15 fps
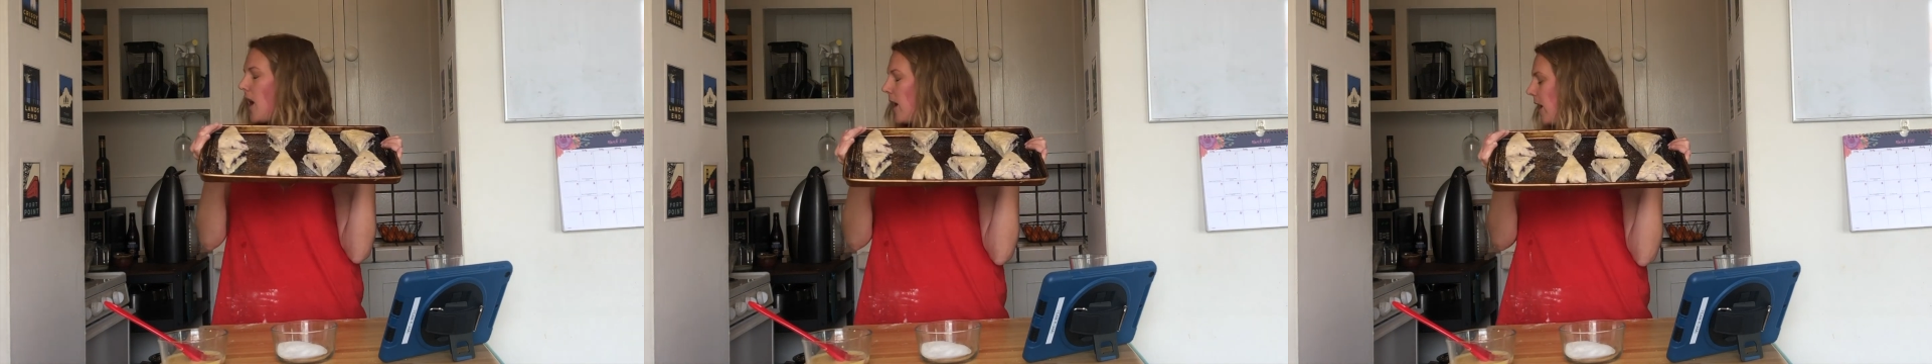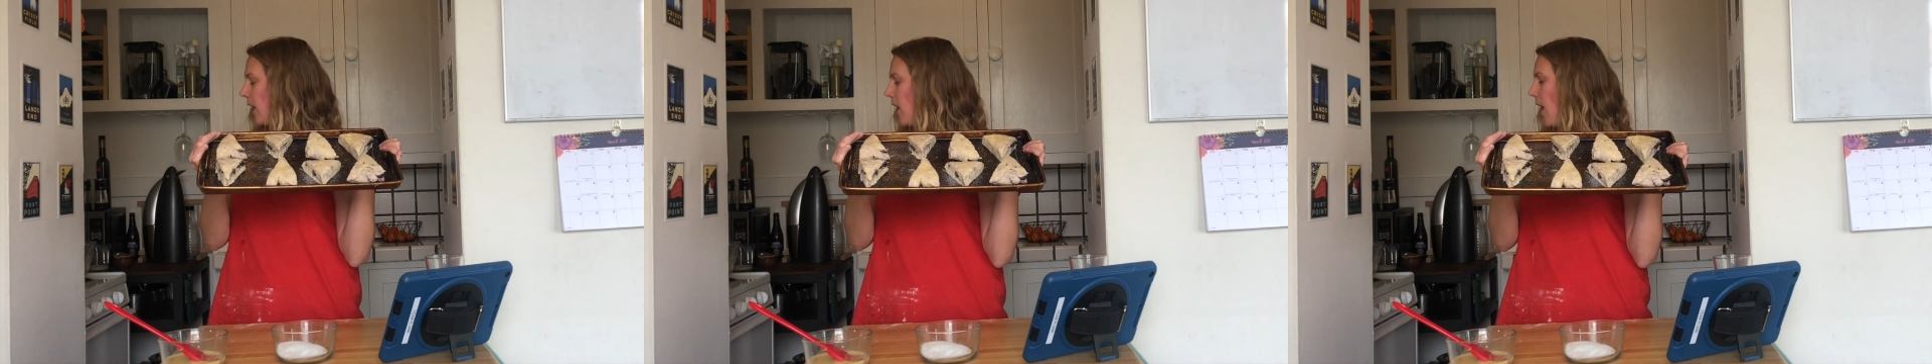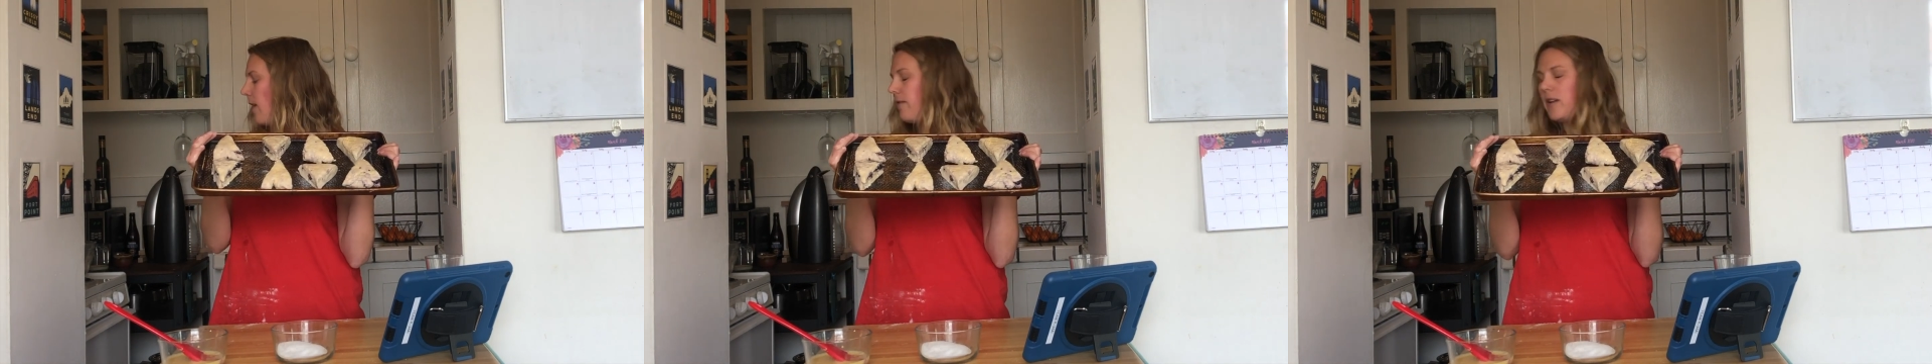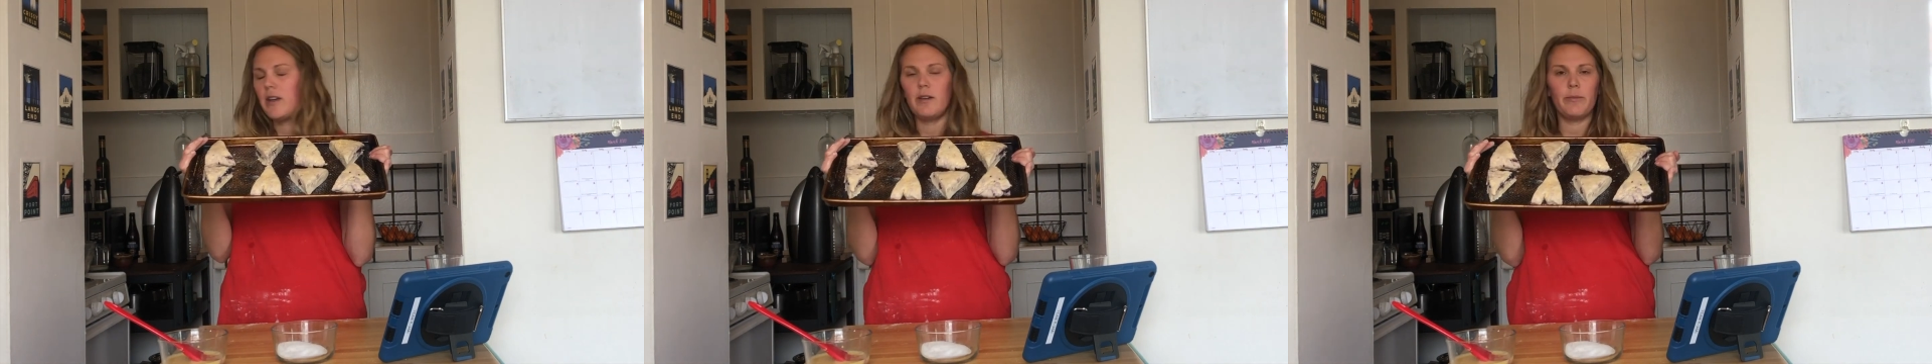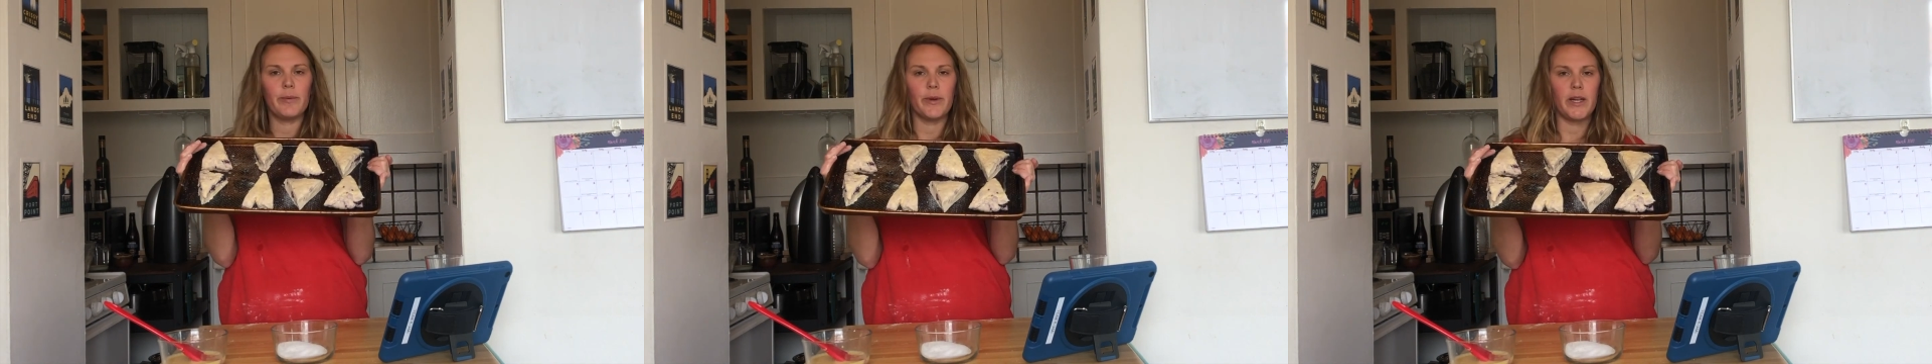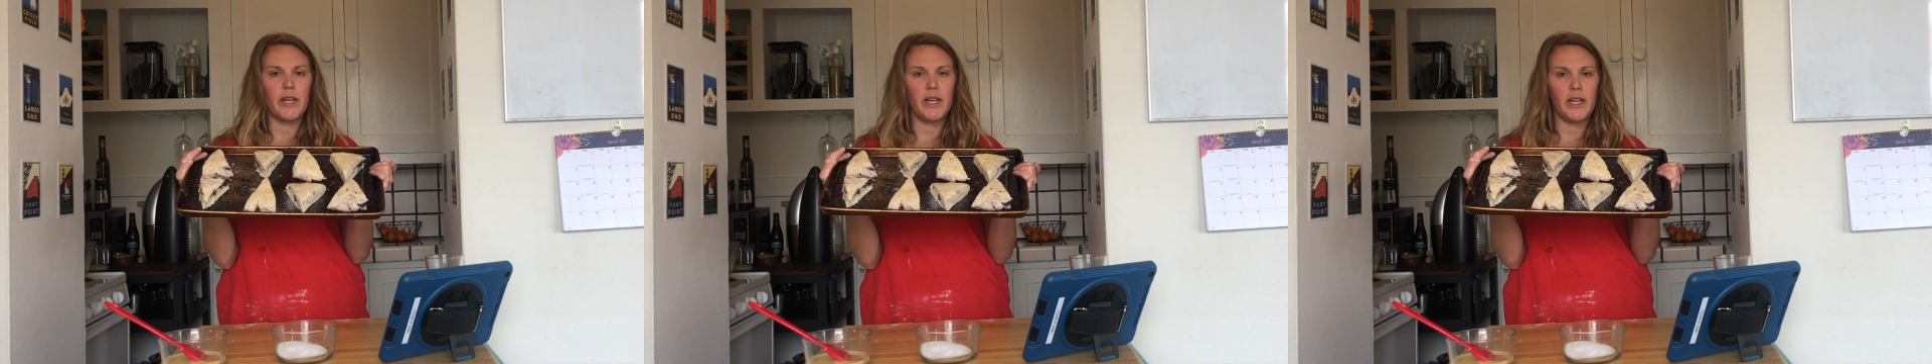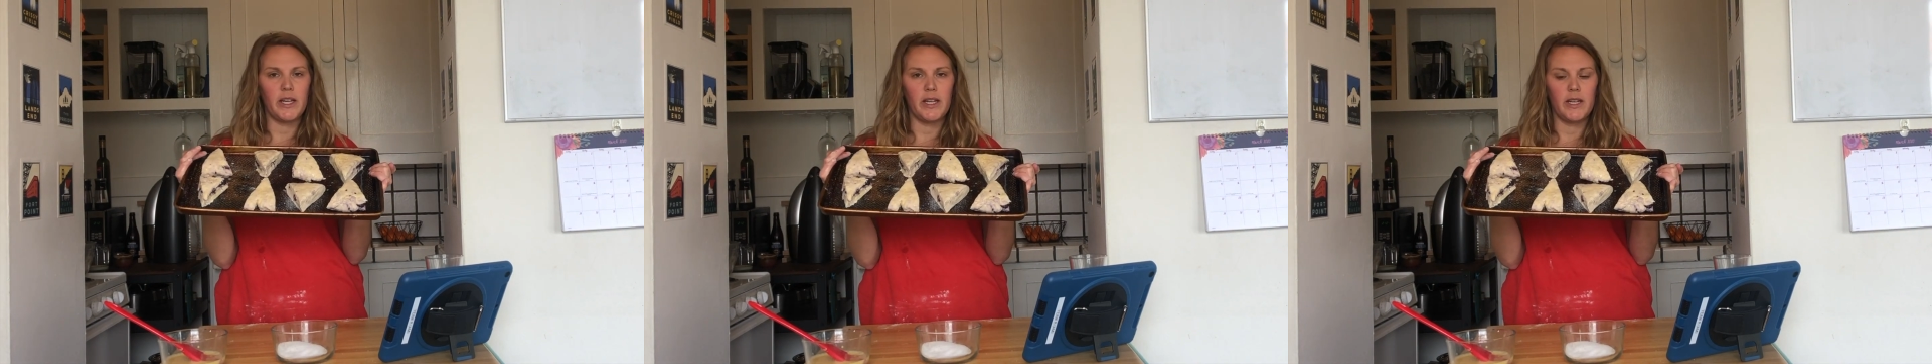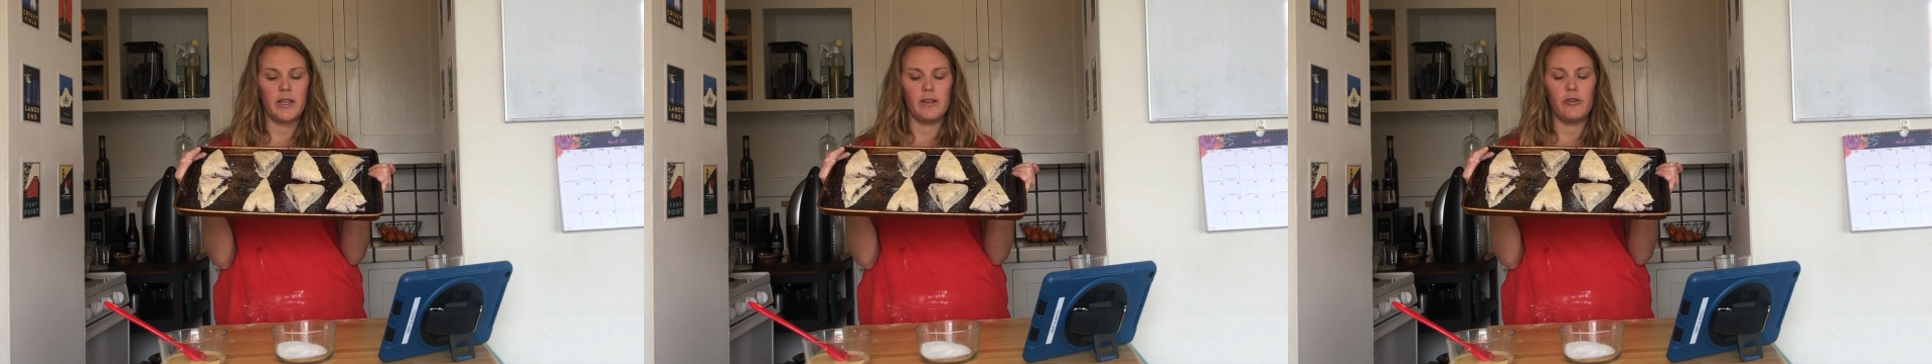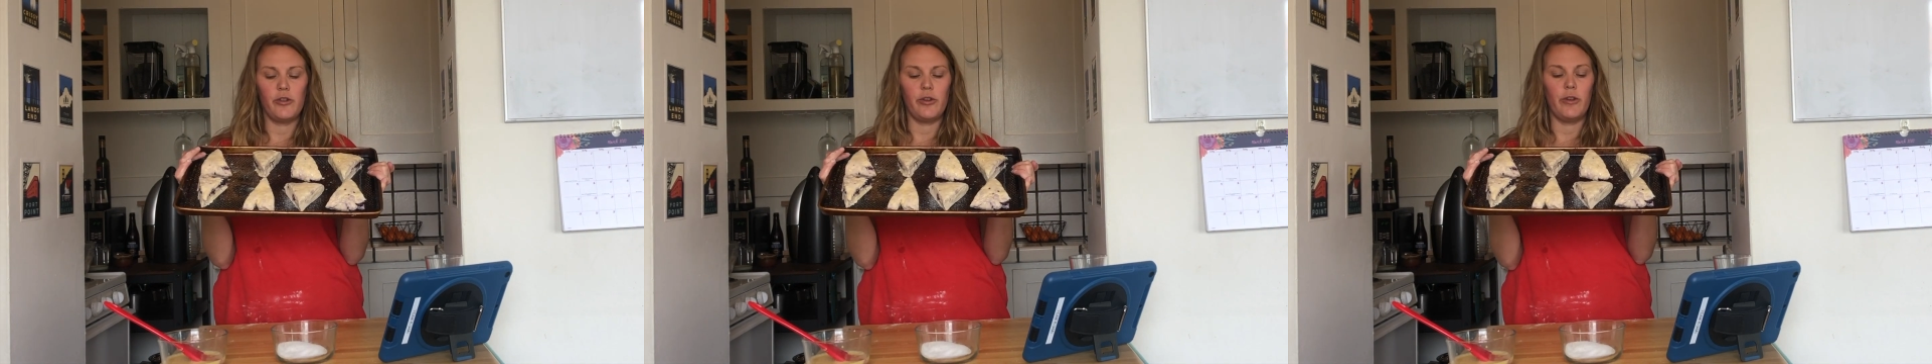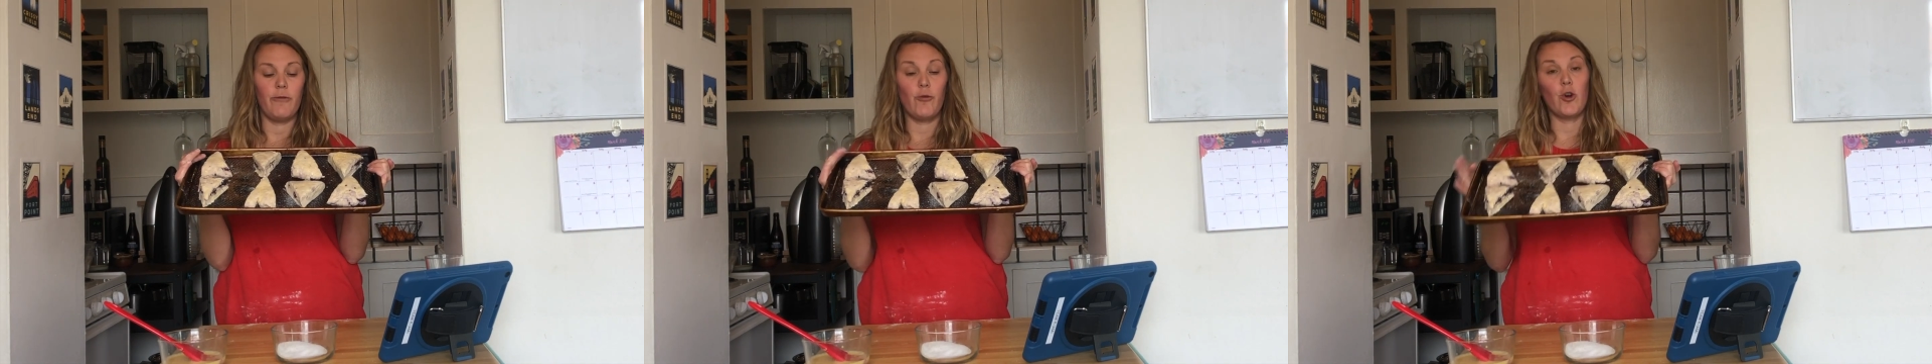an oven preheated
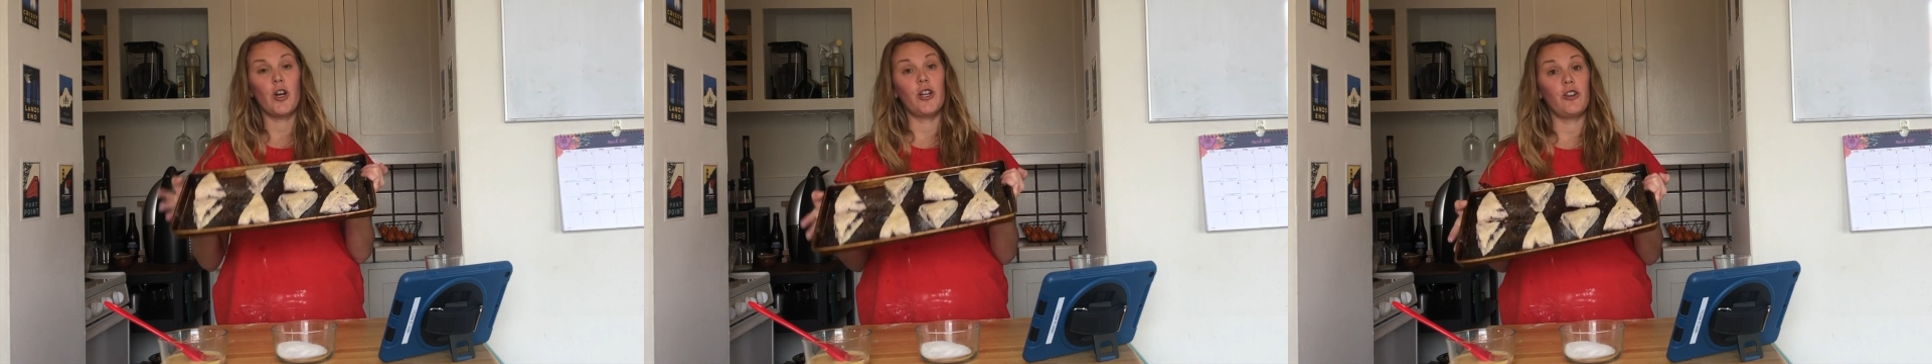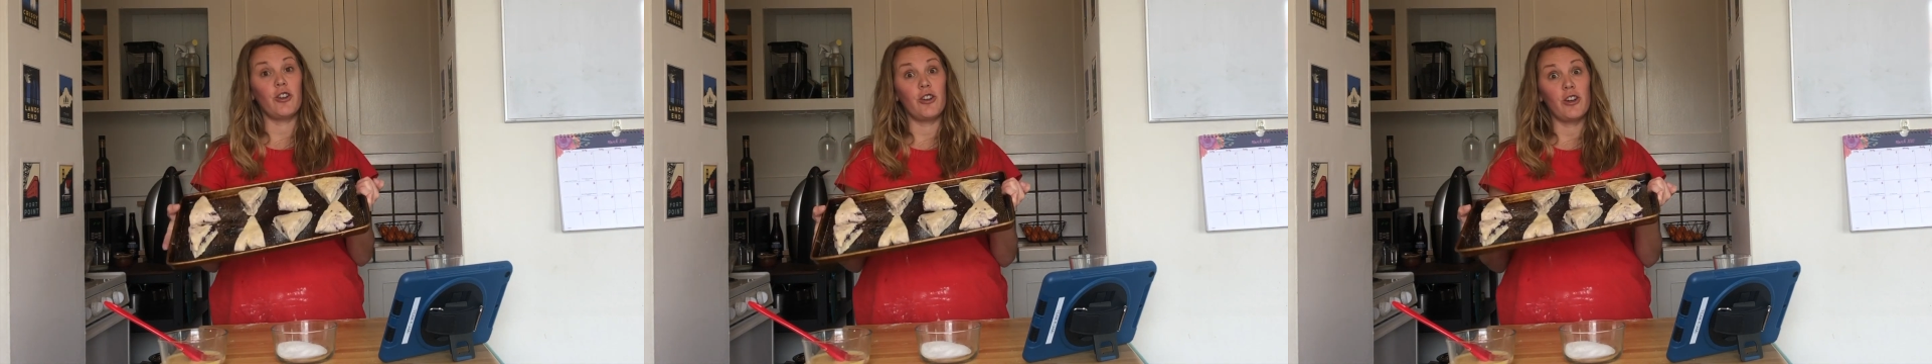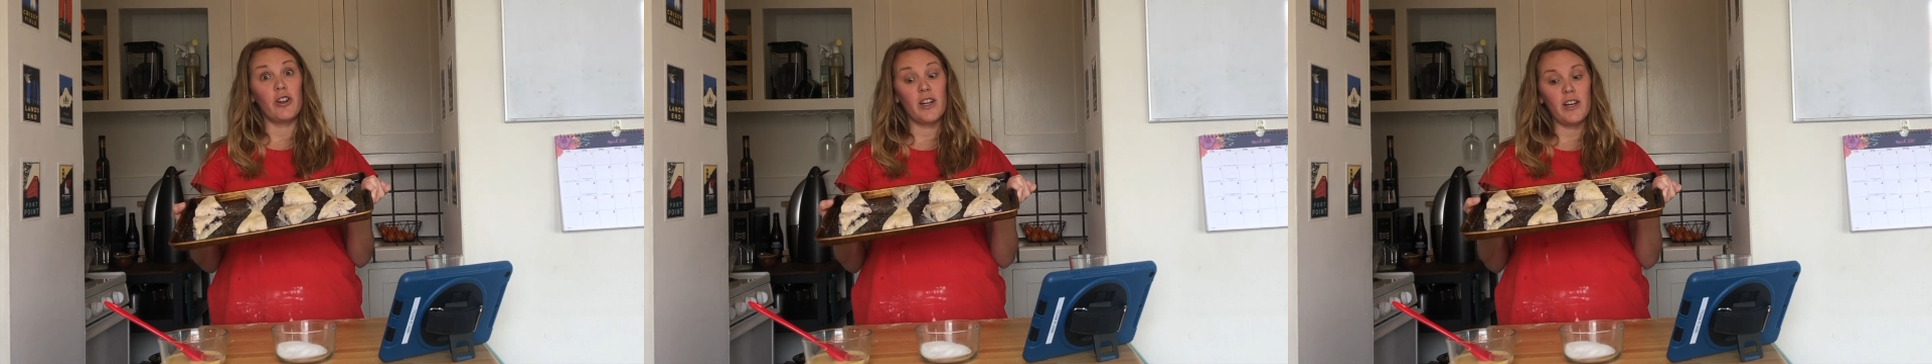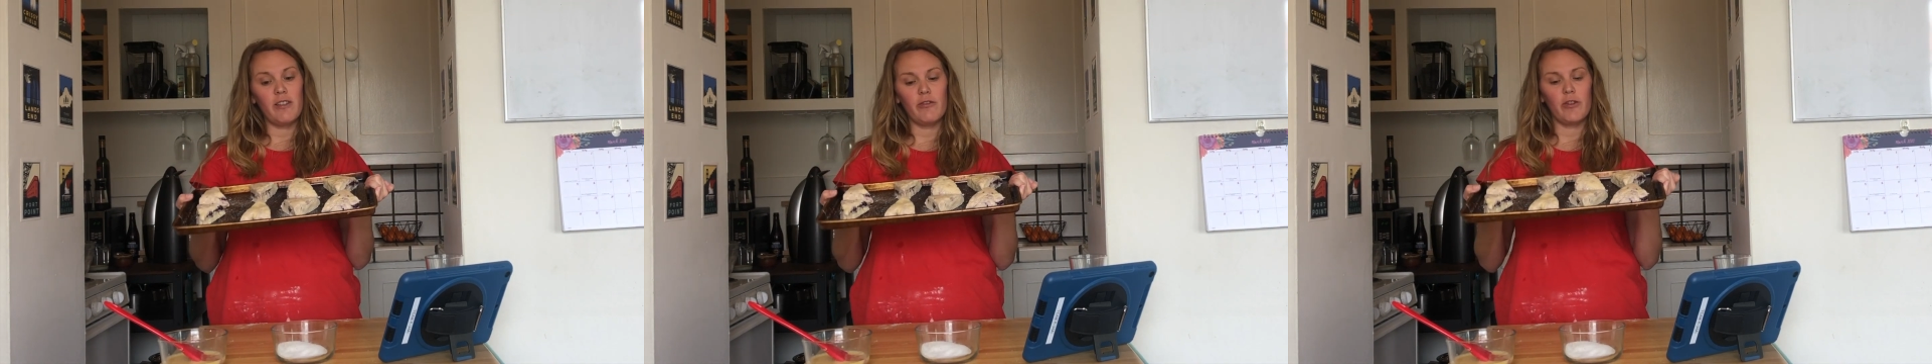to 400 degrees